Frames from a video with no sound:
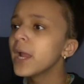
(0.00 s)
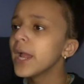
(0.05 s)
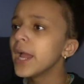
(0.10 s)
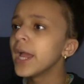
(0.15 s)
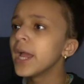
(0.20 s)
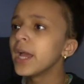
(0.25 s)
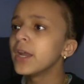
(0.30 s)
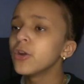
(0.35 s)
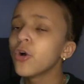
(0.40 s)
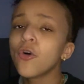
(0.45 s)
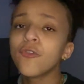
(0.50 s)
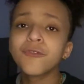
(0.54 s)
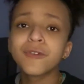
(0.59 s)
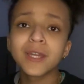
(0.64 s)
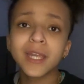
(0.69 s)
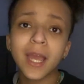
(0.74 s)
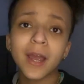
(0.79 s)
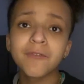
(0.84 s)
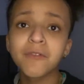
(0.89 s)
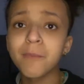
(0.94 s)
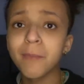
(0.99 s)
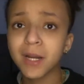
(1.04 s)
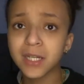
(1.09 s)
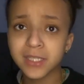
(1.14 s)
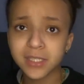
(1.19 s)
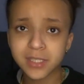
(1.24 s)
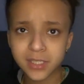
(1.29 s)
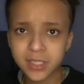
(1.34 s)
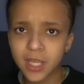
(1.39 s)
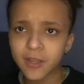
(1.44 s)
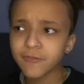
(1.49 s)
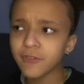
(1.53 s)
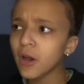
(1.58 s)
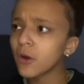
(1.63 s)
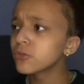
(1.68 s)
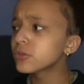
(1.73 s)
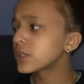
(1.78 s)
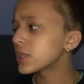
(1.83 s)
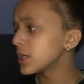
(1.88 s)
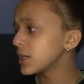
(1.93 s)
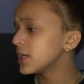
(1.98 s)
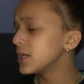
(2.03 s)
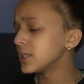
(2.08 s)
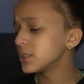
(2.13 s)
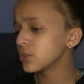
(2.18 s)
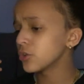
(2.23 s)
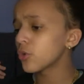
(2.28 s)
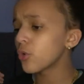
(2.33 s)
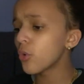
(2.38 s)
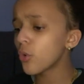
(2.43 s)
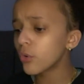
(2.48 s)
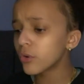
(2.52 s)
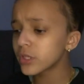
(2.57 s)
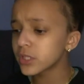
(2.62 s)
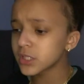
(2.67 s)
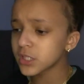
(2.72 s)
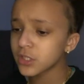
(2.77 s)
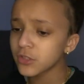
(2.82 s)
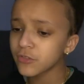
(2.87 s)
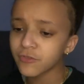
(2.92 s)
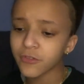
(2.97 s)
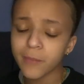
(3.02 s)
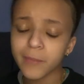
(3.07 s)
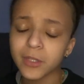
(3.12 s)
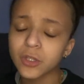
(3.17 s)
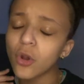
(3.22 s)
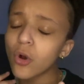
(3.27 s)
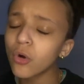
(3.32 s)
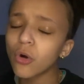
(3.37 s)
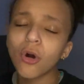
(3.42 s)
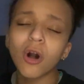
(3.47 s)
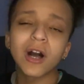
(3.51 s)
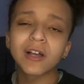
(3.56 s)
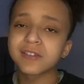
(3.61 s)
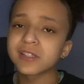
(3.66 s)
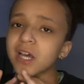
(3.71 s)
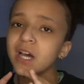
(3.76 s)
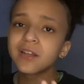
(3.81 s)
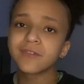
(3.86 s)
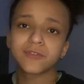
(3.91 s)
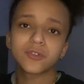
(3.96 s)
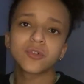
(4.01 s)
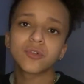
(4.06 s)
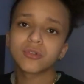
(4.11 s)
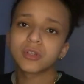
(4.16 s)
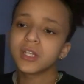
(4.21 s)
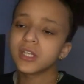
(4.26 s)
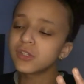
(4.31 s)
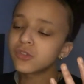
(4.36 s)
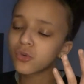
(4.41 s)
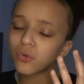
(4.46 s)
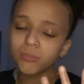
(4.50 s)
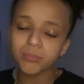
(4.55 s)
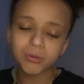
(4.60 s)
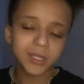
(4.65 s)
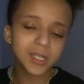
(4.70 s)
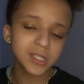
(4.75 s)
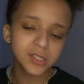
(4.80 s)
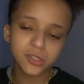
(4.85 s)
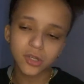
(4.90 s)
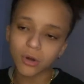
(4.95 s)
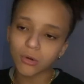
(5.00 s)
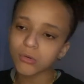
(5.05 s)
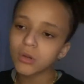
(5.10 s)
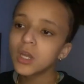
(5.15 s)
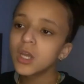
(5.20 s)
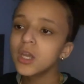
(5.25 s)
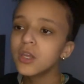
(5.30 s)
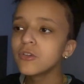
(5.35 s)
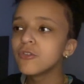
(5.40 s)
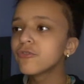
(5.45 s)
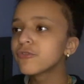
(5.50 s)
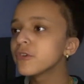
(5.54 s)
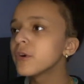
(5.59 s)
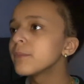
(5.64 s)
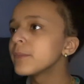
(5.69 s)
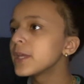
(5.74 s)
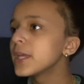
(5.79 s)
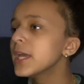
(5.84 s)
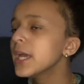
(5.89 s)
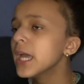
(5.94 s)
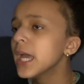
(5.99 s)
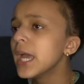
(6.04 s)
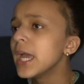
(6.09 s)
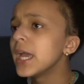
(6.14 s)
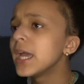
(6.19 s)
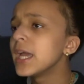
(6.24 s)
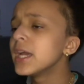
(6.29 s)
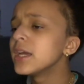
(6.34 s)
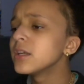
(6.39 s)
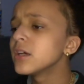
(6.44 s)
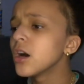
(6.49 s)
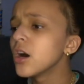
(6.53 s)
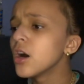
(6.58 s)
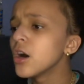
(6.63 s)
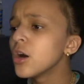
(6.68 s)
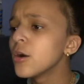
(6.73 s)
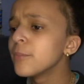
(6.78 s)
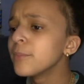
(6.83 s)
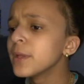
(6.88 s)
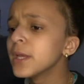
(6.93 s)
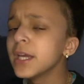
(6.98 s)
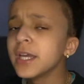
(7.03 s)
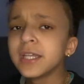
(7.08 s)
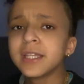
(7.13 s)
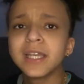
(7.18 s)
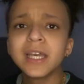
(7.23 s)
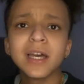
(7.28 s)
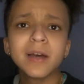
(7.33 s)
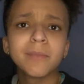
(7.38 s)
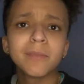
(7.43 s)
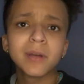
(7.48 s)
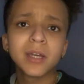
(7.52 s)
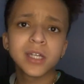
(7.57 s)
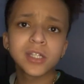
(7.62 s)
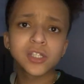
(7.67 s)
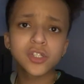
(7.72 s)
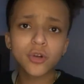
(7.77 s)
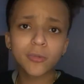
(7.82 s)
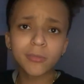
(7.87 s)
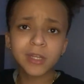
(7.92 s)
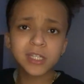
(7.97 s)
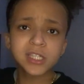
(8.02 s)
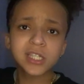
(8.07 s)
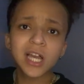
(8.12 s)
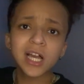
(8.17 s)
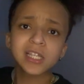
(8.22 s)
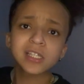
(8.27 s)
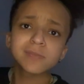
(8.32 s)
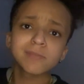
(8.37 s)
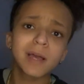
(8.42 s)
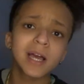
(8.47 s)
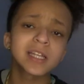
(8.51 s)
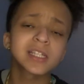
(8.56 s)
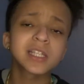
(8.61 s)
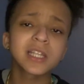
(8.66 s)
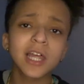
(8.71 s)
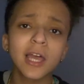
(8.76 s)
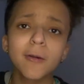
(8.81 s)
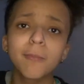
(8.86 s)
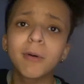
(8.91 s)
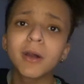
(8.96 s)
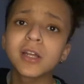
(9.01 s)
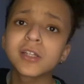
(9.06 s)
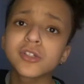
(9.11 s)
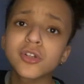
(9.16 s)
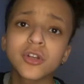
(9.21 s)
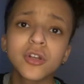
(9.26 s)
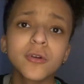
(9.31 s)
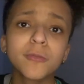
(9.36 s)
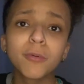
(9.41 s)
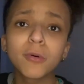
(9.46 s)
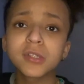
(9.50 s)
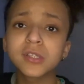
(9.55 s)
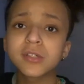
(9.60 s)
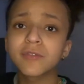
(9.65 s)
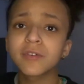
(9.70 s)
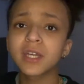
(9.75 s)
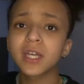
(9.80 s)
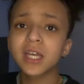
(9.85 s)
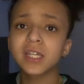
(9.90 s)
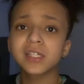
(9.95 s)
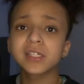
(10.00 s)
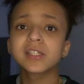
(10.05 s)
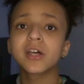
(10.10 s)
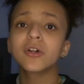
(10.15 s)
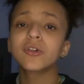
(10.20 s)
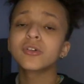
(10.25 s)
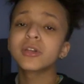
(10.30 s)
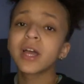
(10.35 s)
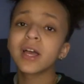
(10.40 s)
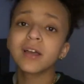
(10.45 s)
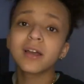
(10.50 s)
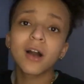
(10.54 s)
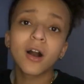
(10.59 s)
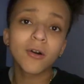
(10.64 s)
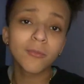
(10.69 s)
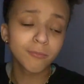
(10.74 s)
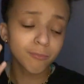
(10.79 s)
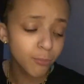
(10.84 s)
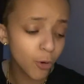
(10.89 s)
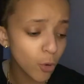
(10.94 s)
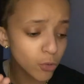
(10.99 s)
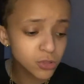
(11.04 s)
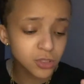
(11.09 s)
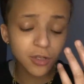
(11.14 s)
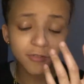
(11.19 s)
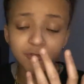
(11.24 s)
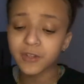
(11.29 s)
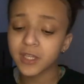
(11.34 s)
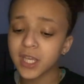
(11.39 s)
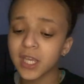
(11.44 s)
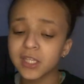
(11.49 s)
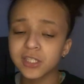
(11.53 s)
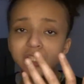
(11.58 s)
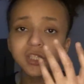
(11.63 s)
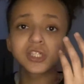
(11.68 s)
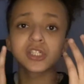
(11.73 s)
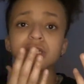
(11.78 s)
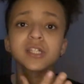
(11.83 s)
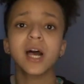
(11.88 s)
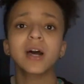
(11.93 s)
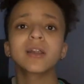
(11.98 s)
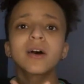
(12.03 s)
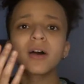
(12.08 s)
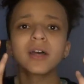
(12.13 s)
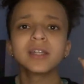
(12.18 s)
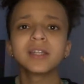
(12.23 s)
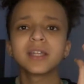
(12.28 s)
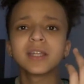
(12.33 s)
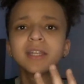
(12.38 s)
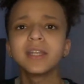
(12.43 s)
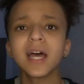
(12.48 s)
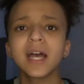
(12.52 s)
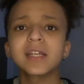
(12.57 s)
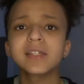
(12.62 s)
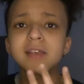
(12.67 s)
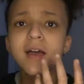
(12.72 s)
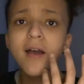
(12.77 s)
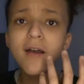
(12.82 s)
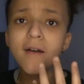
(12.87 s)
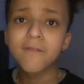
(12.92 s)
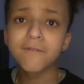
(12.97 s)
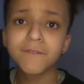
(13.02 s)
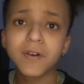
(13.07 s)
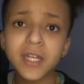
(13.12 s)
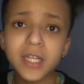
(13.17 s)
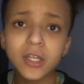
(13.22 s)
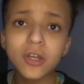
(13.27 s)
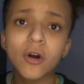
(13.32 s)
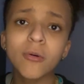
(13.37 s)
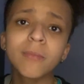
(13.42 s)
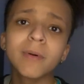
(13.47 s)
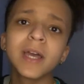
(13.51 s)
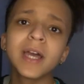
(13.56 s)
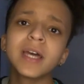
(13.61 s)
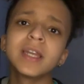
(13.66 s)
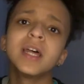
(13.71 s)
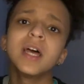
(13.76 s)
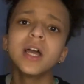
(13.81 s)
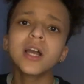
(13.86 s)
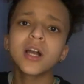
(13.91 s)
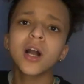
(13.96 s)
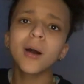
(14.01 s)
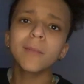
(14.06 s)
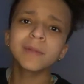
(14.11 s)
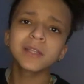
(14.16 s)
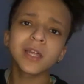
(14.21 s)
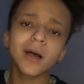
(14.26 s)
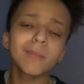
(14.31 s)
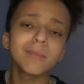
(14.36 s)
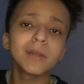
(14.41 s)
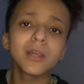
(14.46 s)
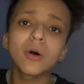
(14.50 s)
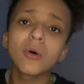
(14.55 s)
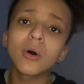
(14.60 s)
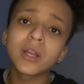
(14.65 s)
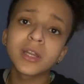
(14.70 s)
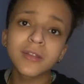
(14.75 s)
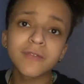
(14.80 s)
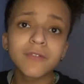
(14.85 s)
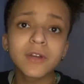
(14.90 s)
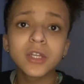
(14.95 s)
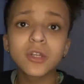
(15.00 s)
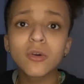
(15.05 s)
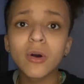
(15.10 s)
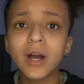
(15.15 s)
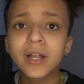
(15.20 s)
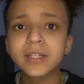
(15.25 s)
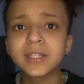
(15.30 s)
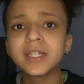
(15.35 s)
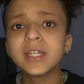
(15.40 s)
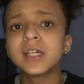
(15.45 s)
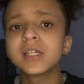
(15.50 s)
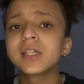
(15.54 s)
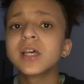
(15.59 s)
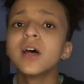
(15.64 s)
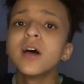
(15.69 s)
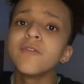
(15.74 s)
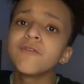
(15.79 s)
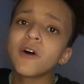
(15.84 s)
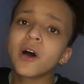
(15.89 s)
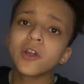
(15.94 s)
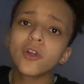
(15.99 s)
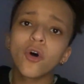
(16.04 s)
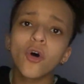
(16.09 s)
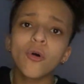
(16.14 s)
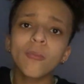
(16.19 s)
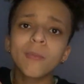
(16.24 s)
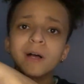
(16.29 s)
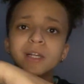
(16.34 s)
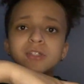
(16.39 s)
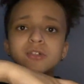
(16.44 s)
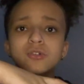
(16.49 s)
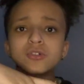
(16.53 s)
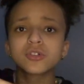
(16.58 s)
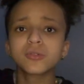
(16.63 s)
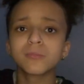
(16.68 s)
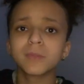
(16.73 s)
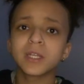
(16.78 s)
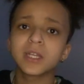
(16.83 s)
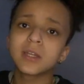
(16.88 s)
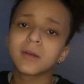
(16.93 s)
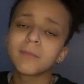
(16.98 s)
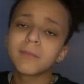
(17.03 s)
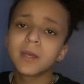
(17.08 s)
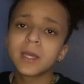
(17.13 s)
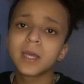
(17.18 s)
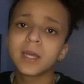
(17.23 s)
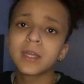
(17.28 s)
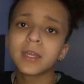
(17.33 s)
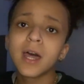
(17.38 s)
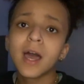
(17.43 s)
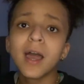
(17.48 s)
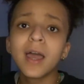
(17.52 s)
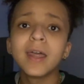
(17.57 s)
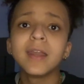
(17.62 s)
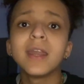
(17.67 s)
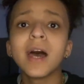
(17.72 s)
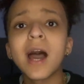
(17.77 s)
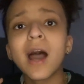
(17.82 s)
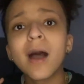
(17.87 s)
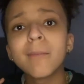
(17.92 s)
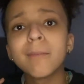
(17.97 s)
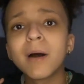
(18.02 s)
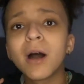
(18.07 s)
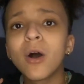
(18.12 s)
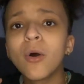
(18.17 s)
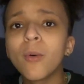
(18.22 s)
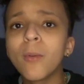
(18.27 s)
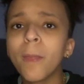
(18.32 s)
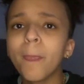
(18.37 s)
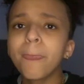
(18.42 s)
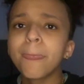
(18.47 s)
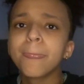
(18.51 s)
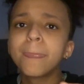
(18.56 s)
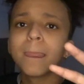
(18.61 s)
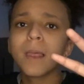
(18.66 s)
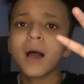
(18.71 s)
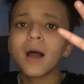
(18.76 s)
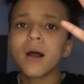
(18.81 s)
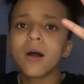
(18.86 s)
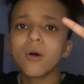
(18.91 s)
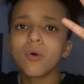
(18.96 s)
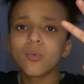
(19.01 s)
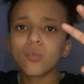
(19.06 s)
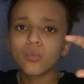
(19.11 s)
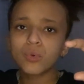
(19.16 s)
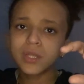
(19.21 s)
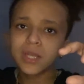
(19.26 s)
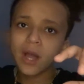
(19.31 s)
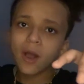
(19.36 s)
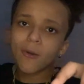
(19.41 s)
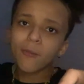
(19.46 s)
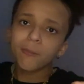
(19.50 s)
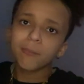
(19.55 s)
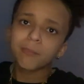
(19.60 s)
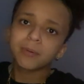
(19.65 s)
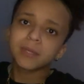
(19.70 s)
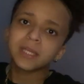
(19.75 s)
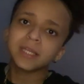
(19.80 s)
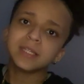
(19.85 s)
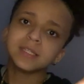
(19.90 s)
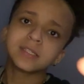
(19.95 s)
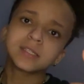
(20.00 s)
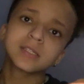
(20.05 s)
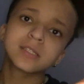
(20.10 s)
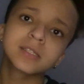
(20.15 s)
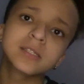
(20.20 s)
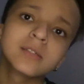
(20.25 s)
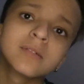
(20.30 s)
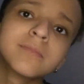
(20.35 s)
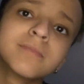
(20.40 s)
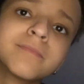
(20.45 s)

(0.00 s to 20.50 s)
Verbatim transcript: And hopefully everybody's safe out there in the quarantine, you for me? Don't go outside if you don't need to. Please don't. You for me? And um, yeah, man. So make sure y'all smash the like button, turn on your post notifications, that get um post notifications, shout out in the next video, man. Comment down below any video ideas. Follow all my social media, man. And I'm out now. We out. Peace.